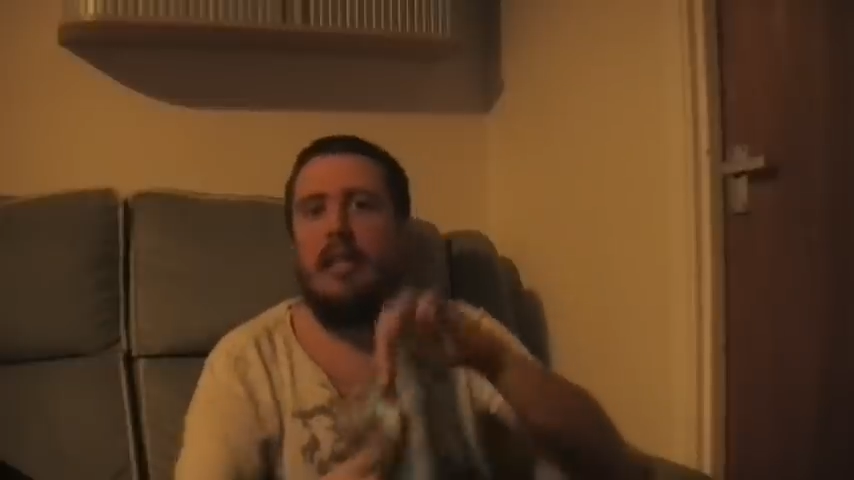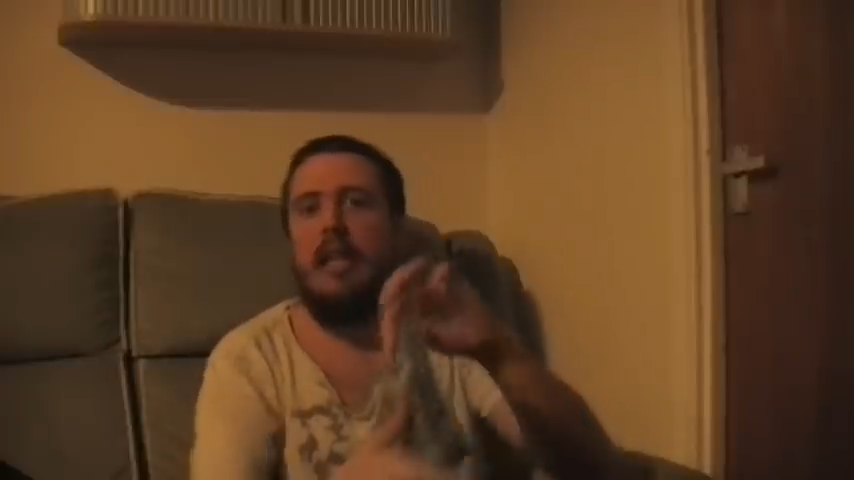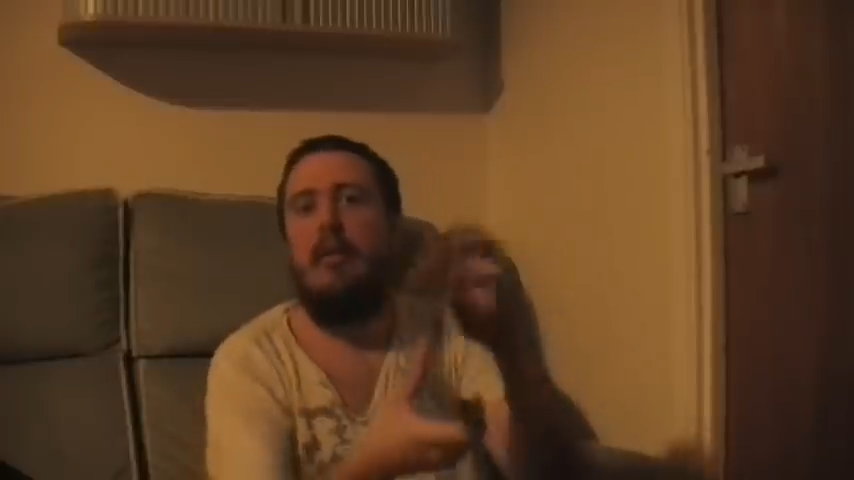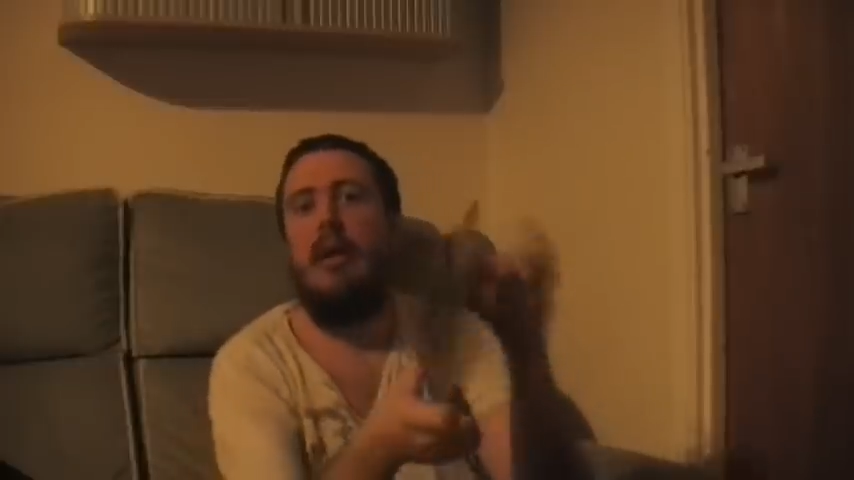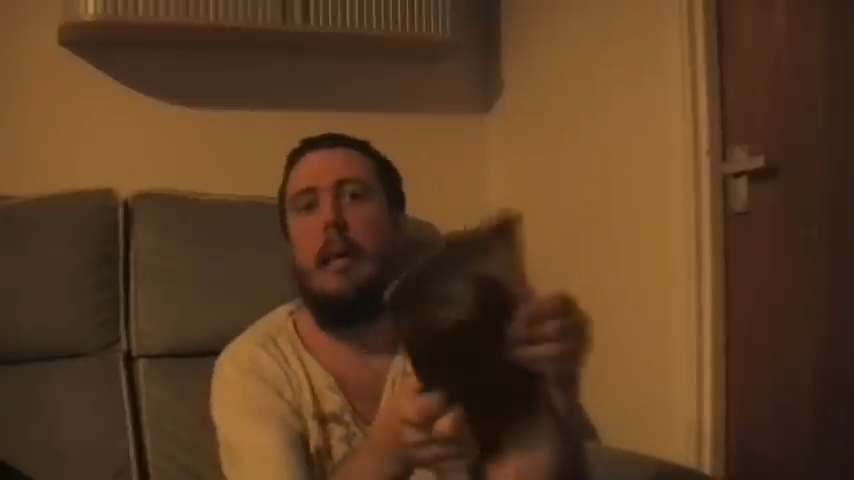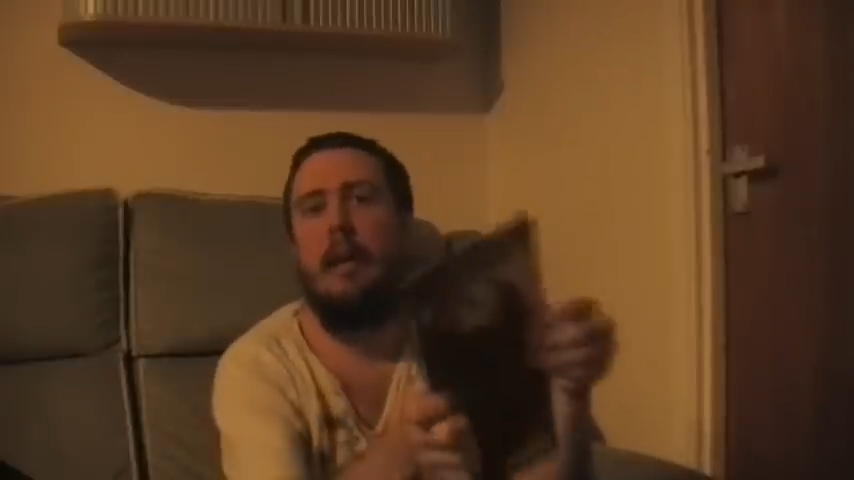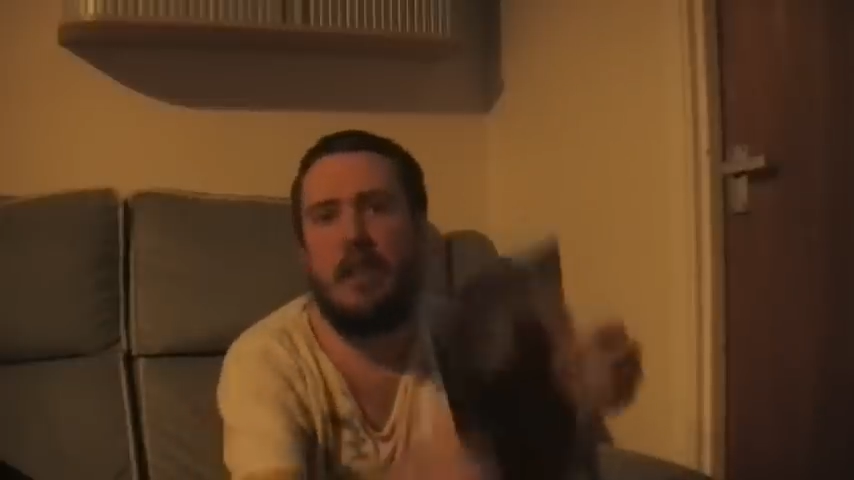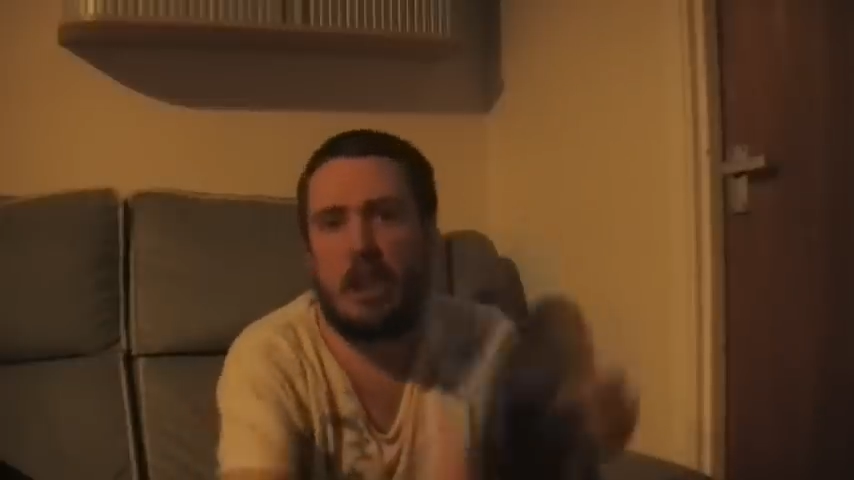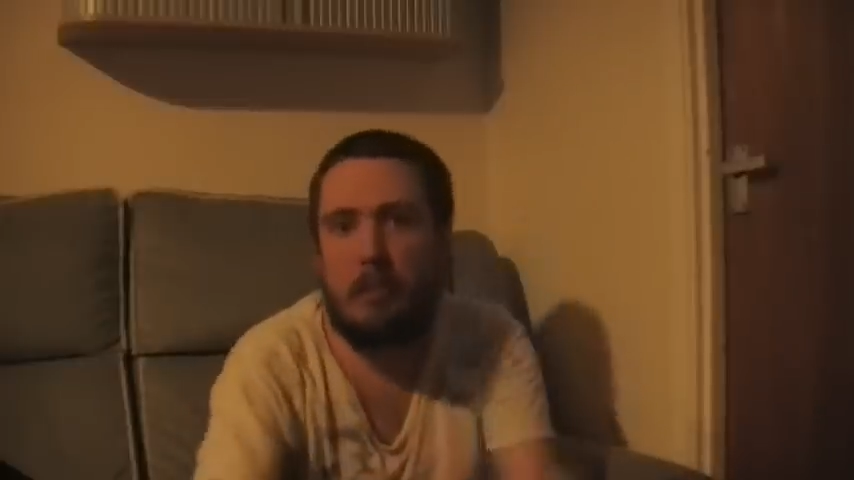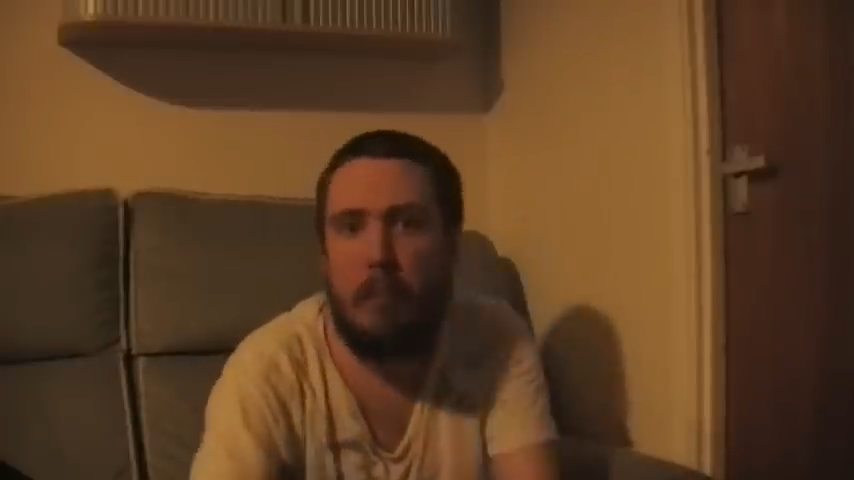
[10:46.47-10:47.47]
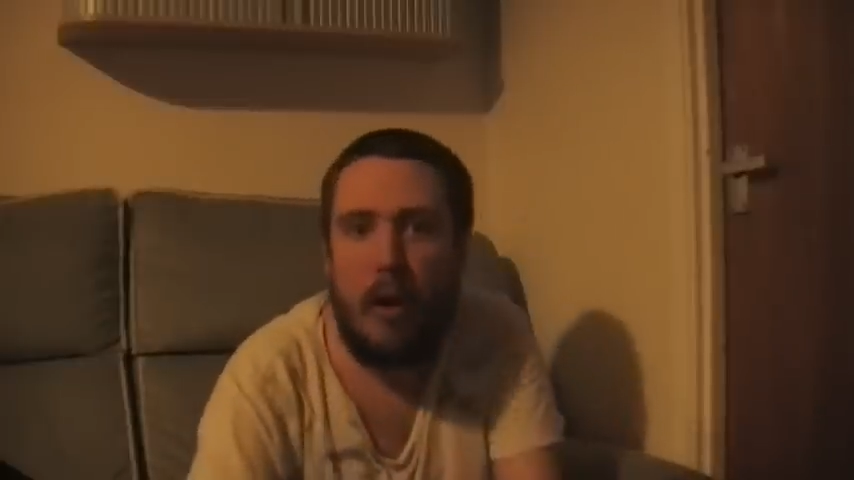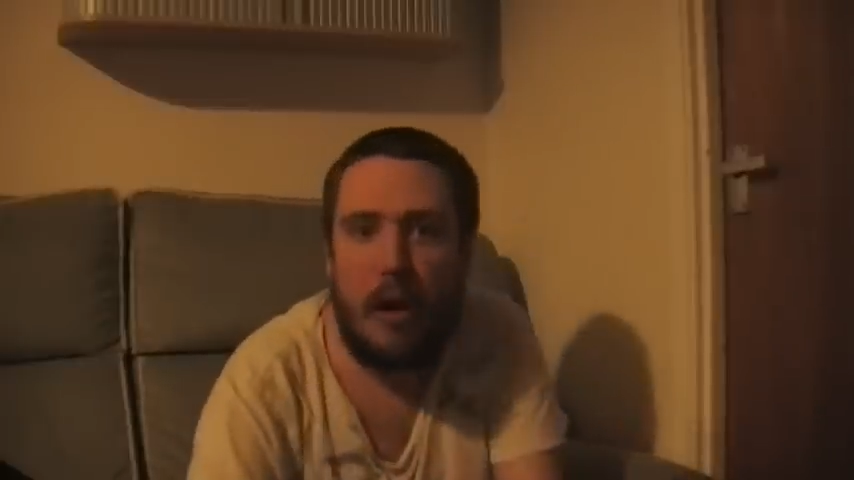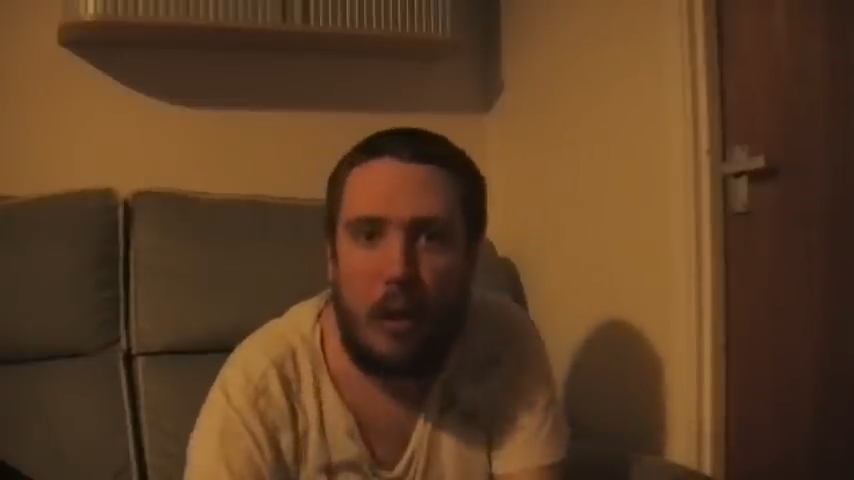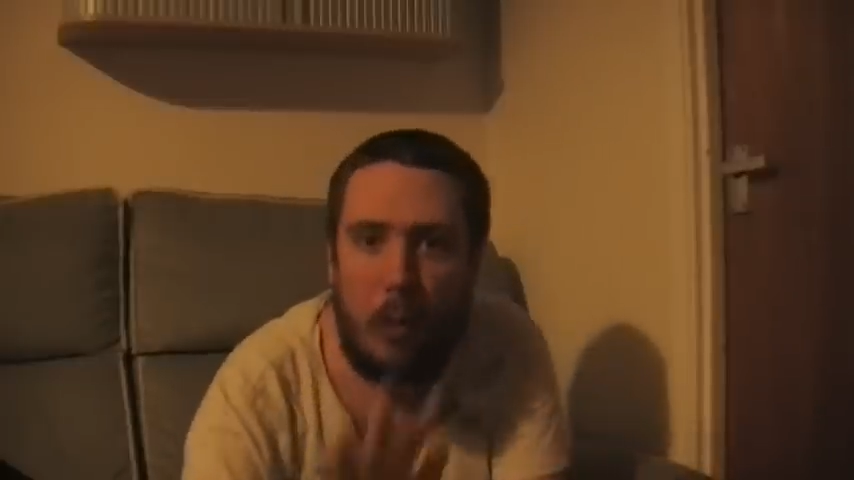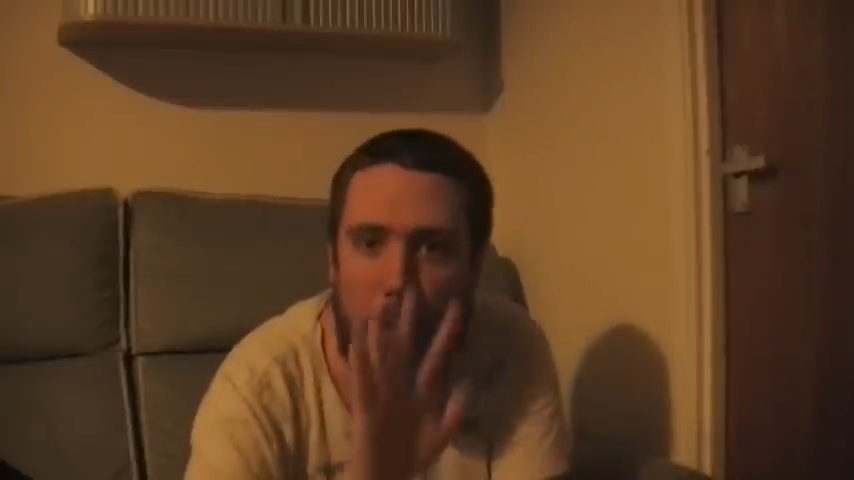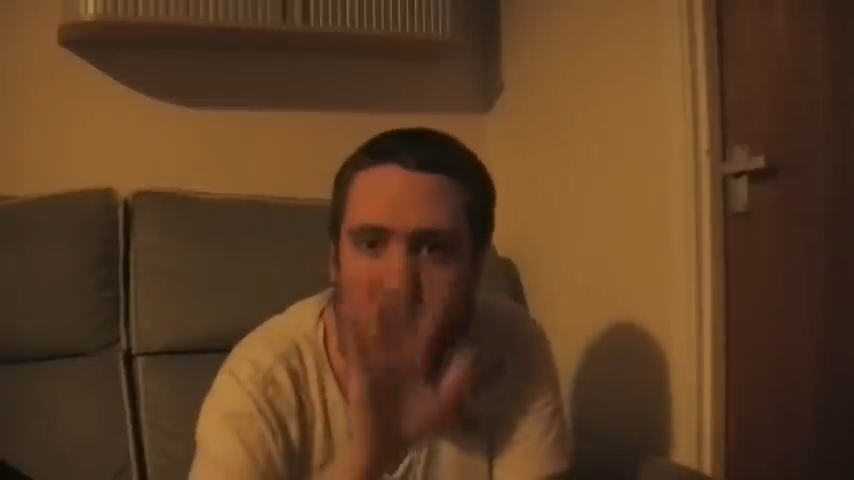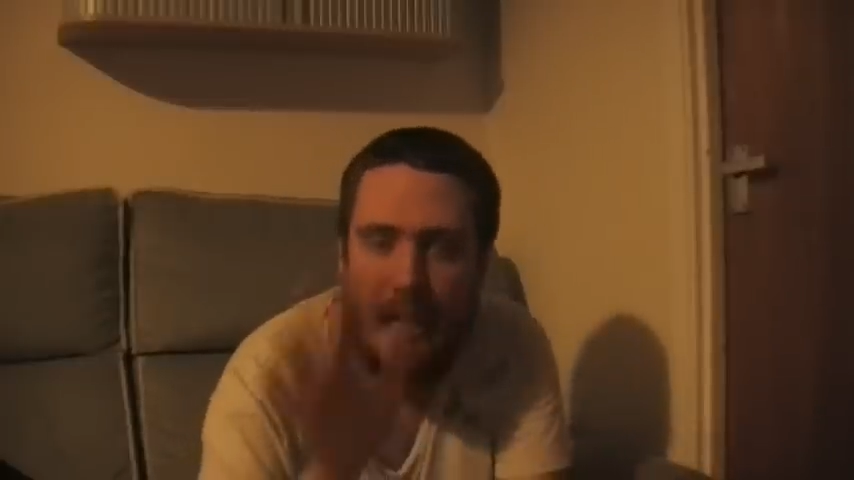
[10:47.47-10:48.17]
Tell you what, I'm going to spoil